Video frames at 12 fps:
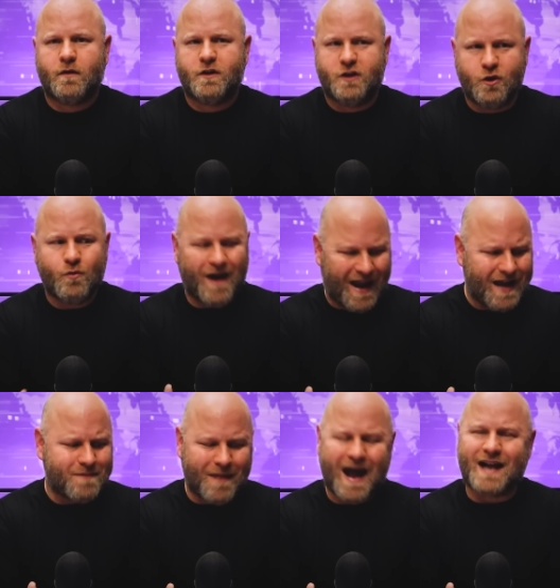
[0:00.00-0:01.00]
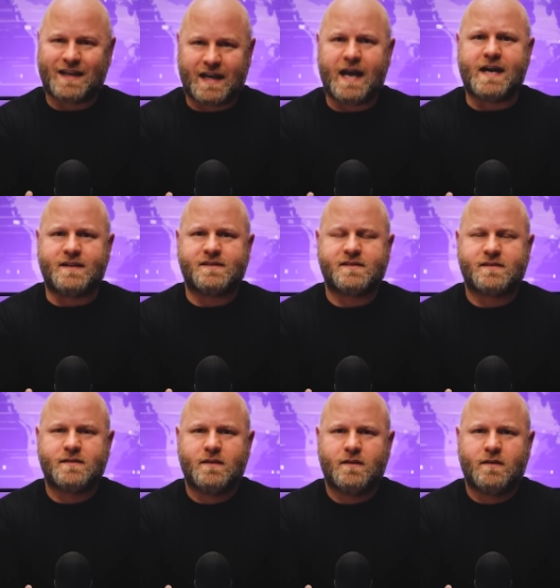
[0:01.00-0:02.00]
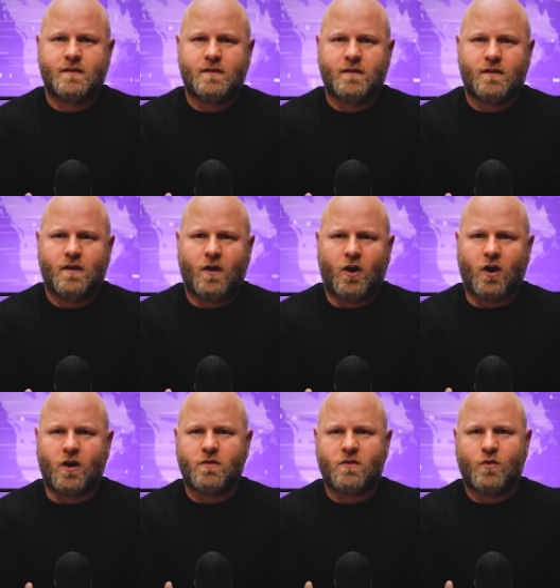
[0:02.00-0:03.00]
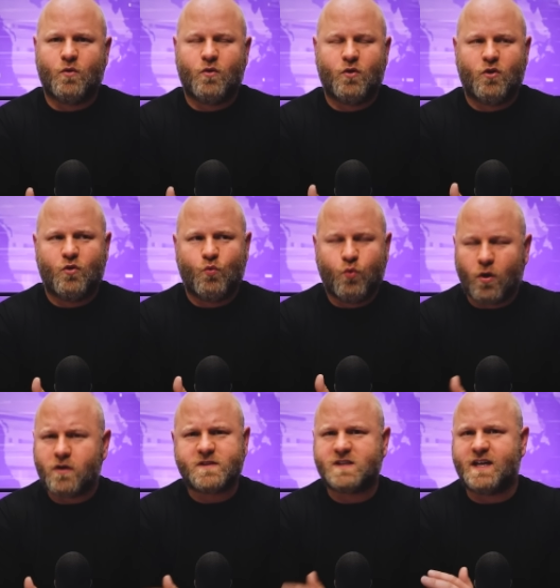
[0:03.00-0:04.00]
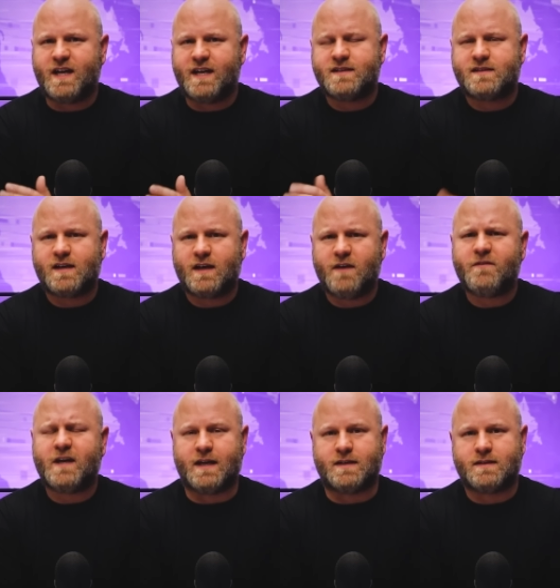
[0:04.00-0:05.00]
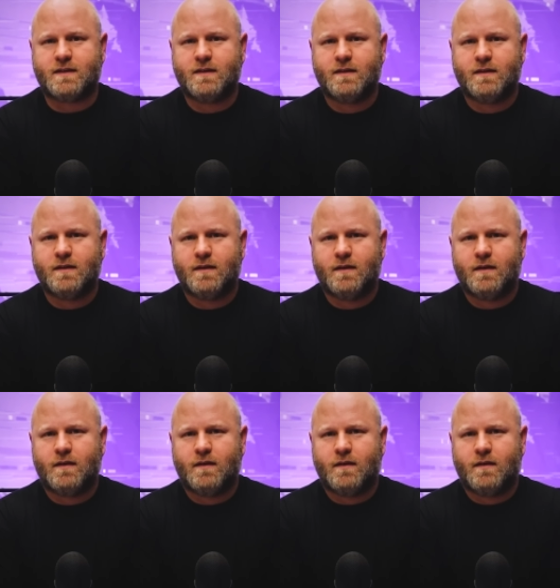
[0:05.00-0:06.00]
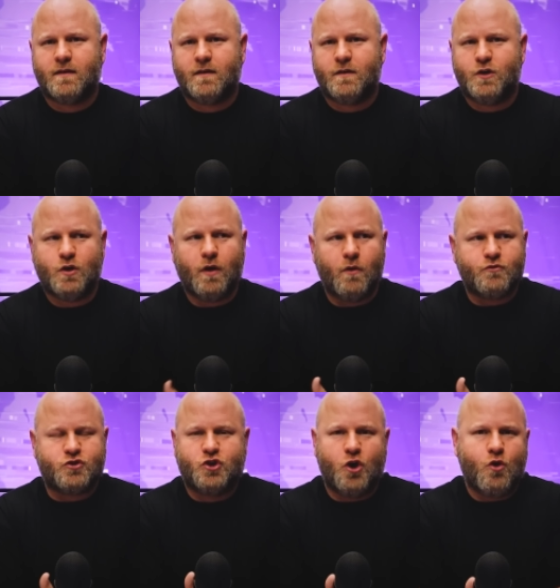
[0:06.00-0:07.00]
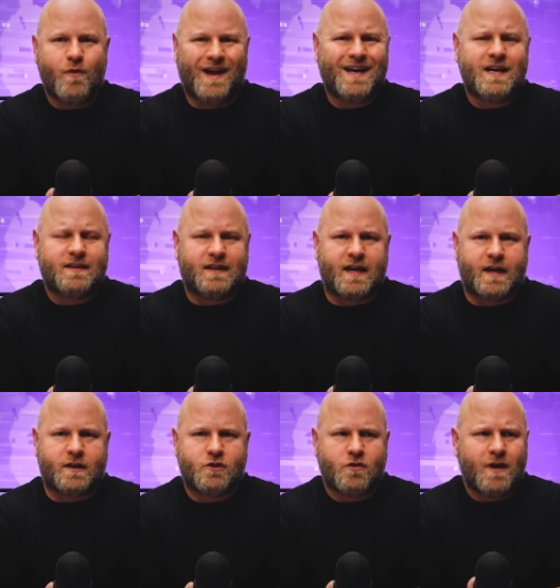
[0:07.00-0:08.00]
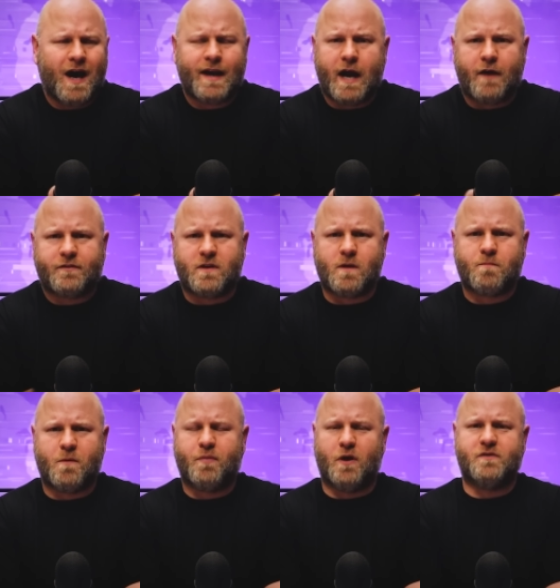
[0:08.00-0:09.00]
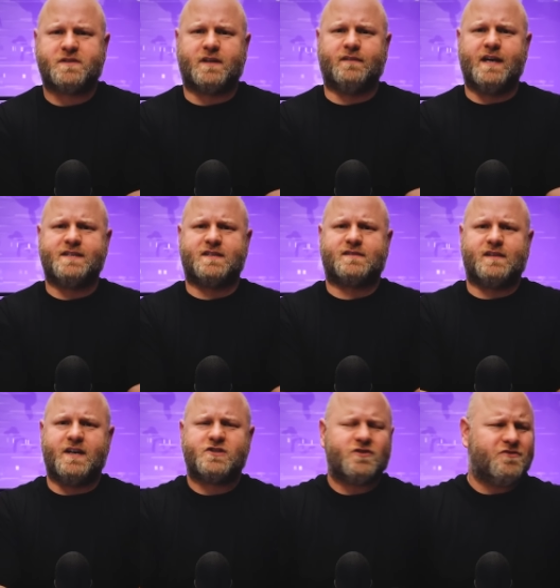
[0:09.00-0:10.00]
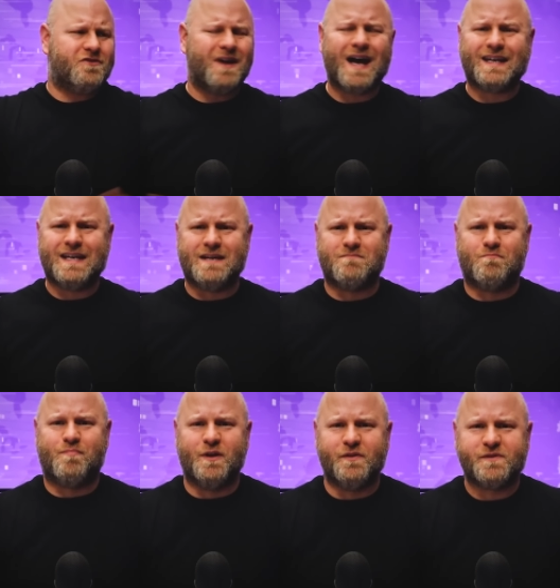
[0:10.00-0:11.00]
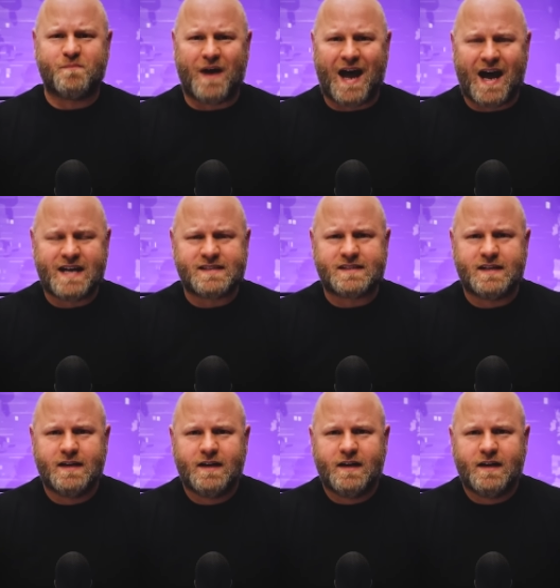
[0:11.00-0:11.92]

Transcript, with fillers: You and Matt Gaetz are worse than insignificant. You don't do anything. You're not out there proposing legislation. You're not getting bills passed.